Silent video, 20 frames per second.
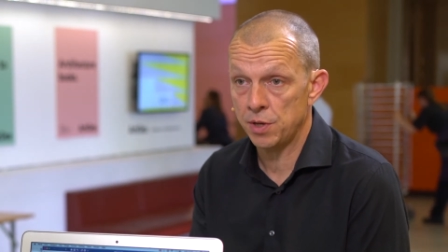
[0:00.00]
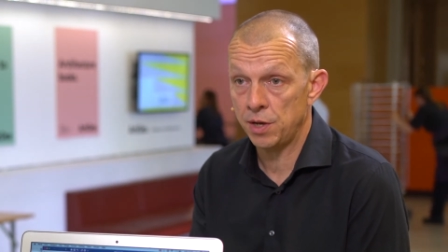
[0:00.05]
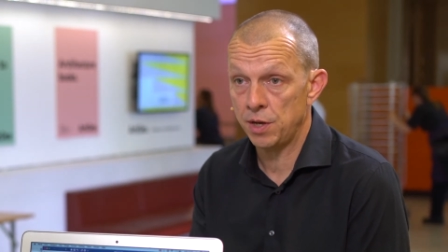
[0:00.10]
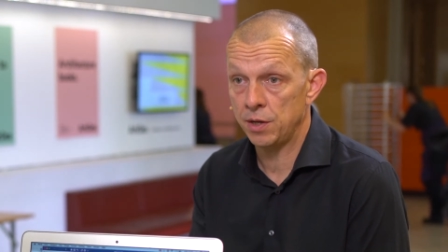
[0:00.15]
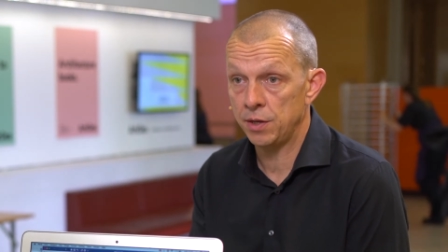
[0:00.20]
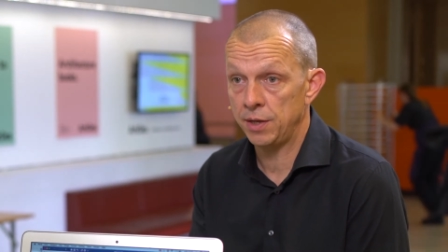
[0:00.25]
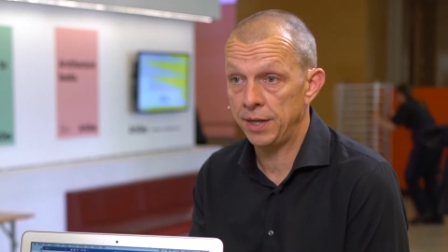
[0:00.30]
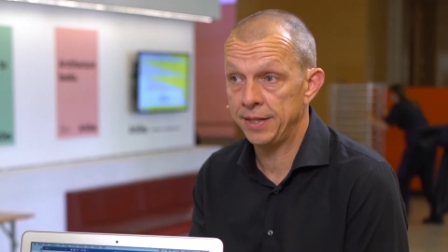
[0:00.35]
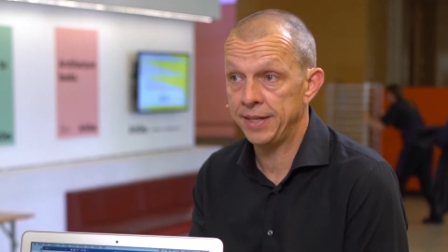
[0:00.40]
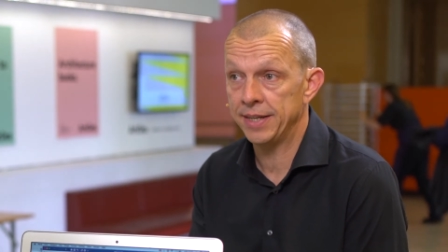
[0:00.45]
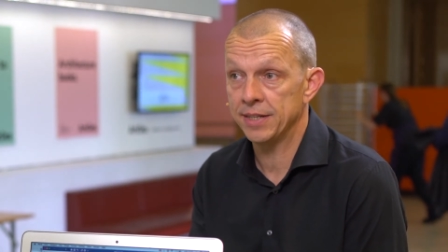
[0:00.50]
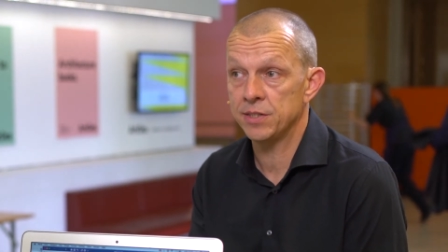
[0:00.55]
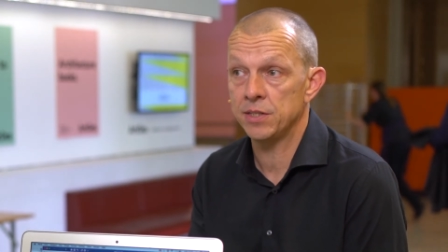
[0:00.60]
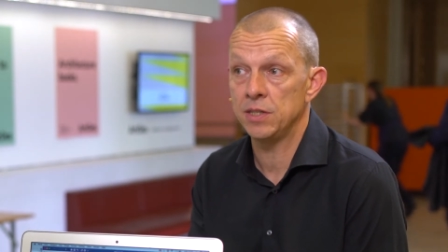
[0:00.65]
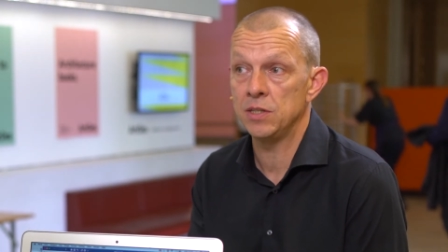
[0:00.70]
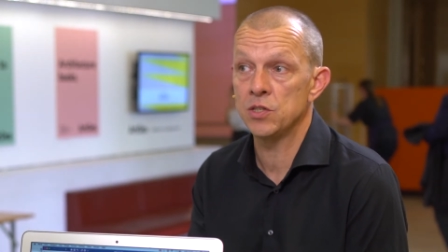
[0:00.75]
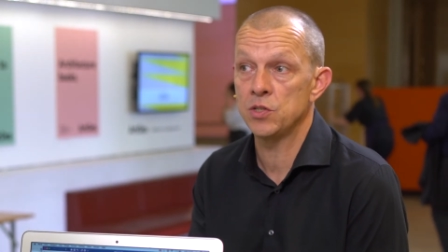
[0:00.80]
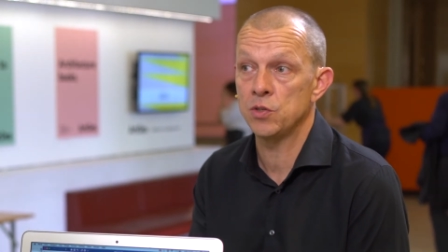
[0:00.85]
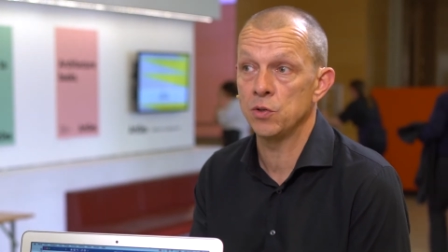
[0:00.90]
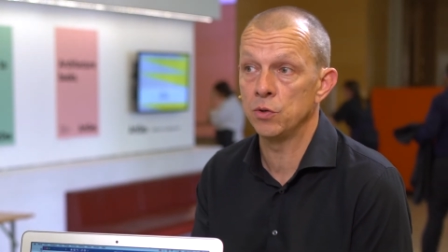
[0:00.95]
Uh, it gets
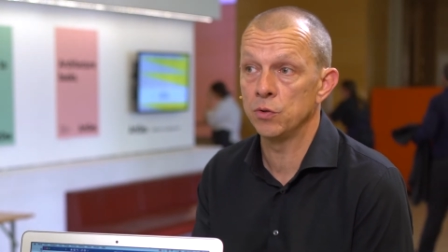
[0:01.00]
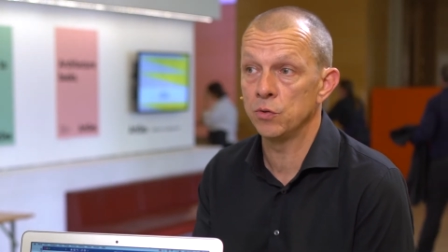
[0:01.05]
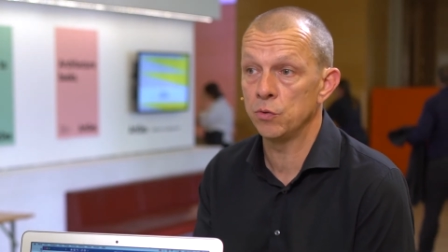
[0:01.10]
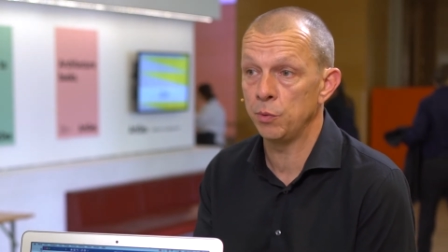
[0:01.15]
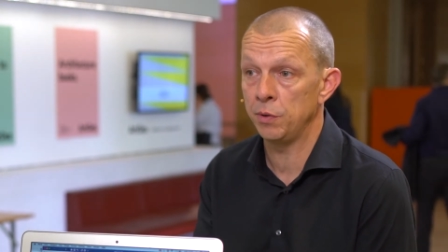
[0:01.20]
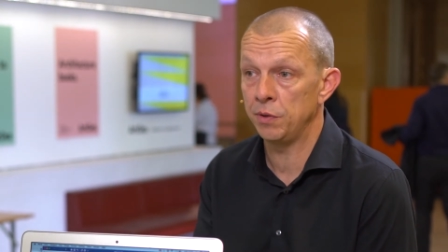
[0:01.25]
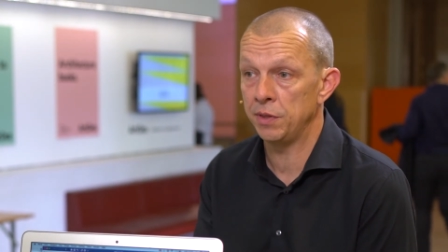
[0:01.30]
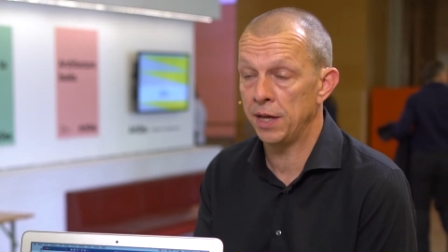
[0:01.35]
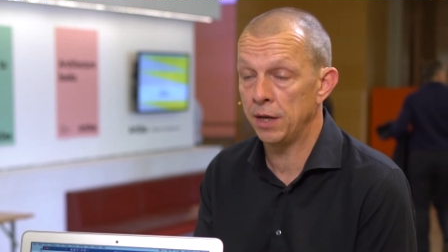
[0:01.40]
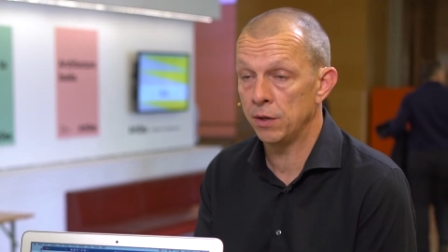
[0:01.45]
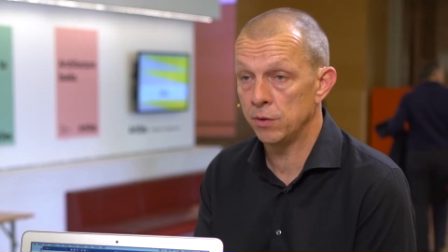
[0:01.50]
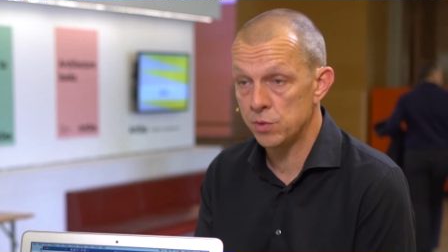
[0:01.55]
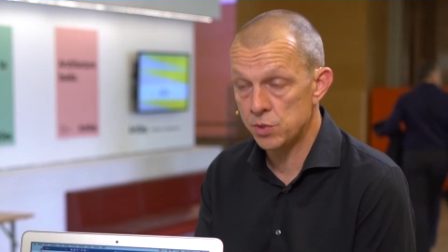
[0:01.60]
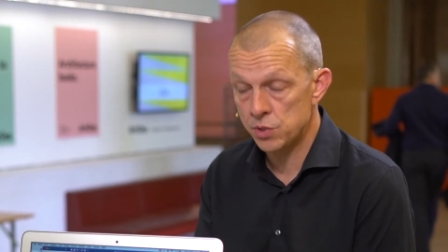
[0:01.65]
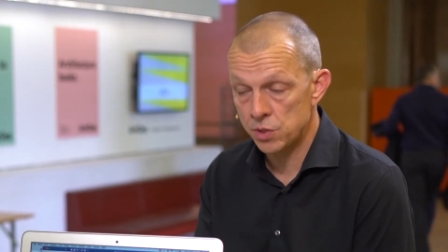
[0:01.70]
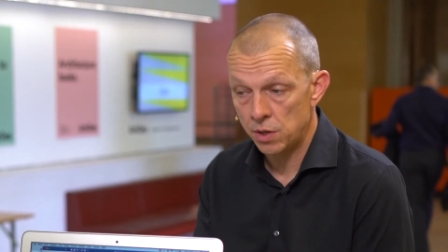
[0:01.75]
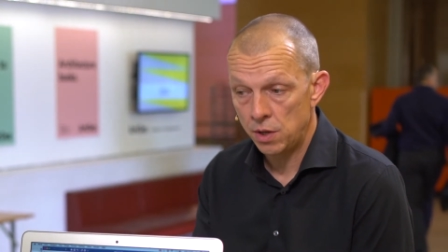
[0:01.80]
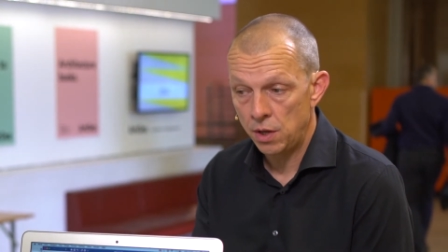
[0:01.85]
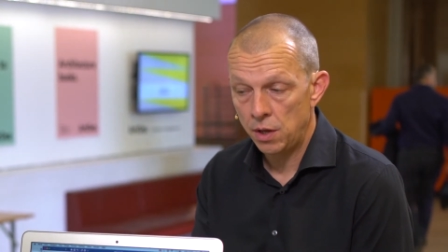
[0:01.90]
installed without